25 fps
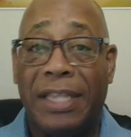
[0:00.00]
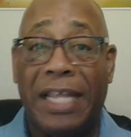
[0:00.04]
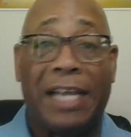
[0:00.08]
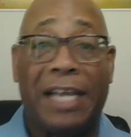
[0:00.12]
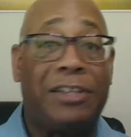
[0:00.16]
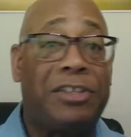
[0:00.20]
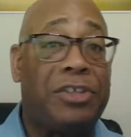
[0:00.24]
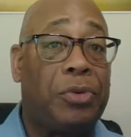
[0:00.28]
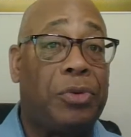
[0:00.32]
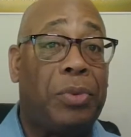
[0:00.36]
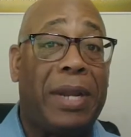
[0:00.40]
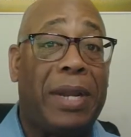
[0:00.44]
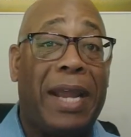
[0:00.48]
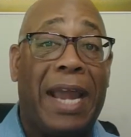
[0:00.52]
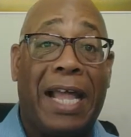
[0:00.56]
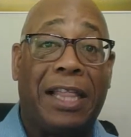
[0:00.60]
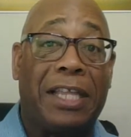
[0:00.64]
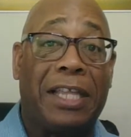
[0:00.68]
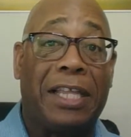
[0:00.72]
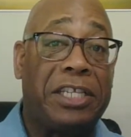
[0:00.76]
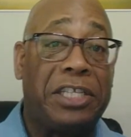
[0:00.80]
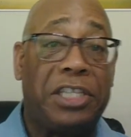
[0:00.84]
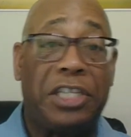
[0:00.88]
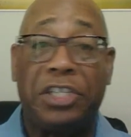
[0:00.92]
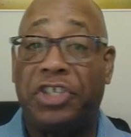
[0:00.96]
That's the
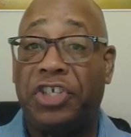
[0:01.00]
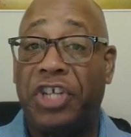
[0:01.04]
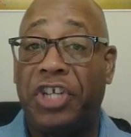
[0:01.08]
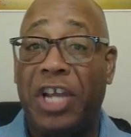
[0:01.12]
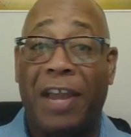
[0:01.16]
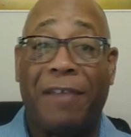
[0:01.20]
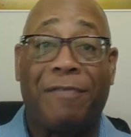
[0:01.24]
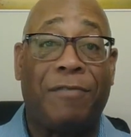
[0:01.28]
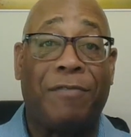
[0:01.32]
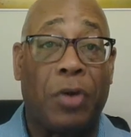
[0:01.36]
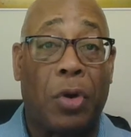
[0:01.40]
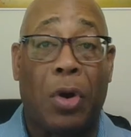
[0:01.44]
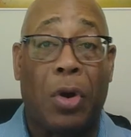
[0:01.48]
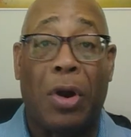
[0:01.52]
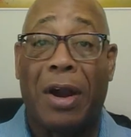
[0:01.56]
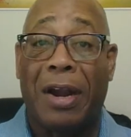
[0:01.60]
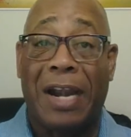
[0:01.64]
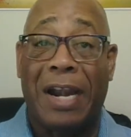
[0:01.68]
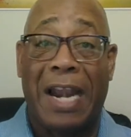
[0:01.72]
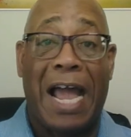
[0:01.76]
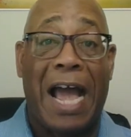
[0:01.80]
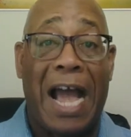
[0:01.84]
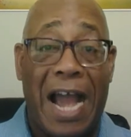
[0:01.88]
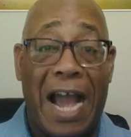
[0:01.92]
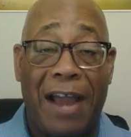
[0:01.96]
reality check for
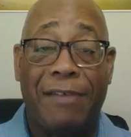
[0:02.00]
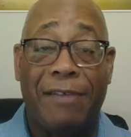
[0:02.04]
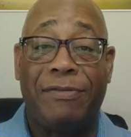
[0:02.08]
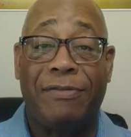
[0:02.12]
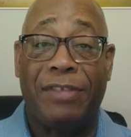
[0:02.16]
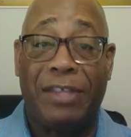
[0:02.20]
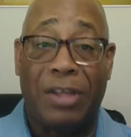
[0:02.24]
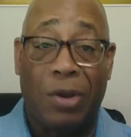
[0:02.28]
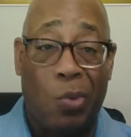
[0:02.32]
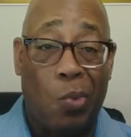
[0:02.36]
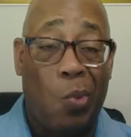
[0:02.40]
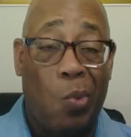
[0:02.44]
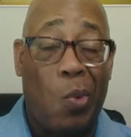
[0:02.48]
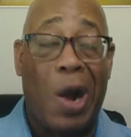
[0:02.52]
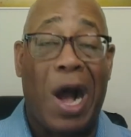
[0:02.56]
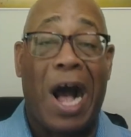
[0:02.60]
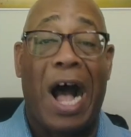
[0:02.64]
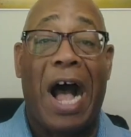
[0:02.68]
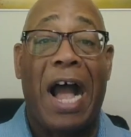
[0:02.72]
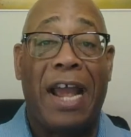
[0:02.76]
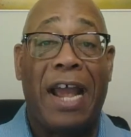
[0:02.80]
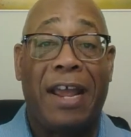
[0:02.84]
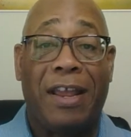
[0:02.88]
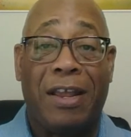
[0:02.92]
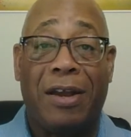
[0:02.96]
our lives, the
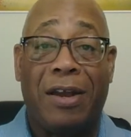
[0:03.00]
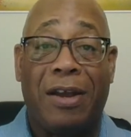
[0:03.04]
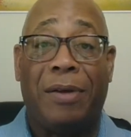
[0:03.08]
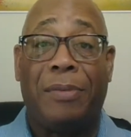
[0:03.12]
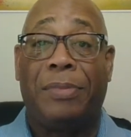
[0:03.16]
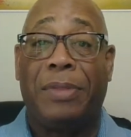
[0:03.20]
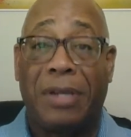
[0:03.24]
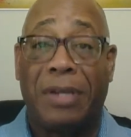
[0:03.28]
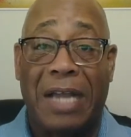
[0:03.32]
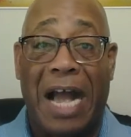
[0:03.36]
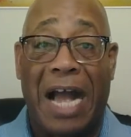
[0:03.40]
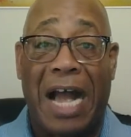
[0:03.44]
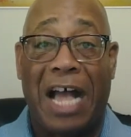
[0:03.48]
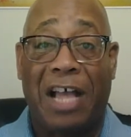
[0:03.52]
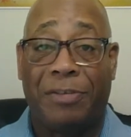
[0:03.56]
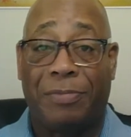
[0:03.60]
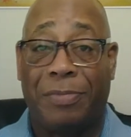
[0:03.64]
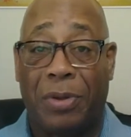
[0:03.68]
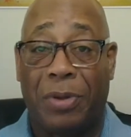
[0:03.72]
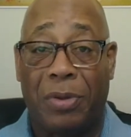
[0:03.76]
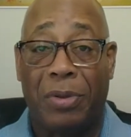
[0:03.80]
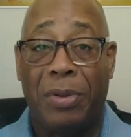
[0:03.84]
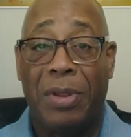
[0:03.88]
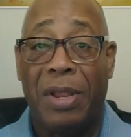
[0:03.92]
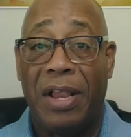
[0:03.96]
why of the
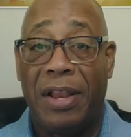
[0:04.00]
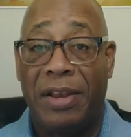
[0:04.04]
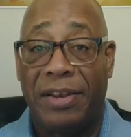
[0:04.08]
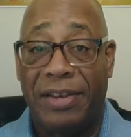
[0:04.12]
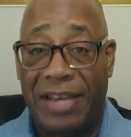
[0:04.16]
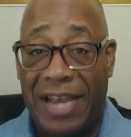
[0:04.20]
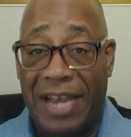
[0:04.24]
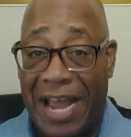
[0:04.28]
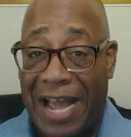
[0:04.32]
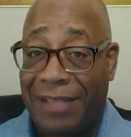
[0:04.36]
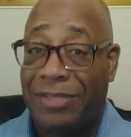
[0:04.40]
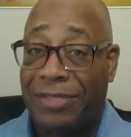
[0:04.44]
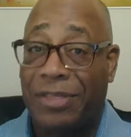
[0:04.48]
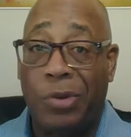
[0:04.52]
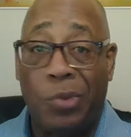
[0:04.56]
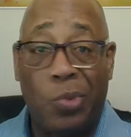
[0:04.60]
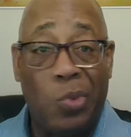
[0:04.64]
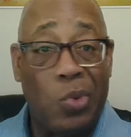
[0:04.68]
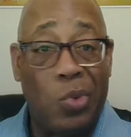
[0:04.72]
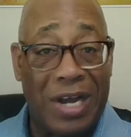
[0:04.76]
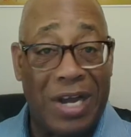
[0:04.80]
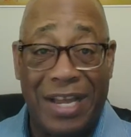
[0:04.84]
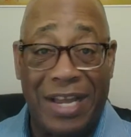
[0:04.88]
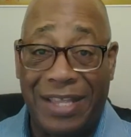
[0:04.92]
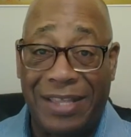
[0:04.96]
gospel, not the
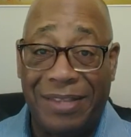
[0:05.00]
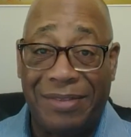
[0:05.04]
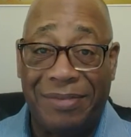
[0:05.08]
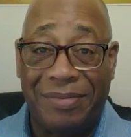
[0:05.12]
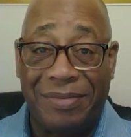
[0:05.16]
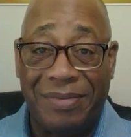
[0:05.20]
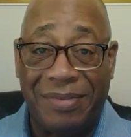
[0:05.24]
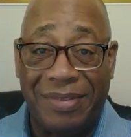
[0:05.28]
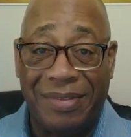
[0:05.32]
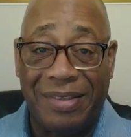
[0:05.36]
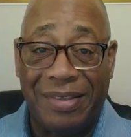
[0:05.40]
what.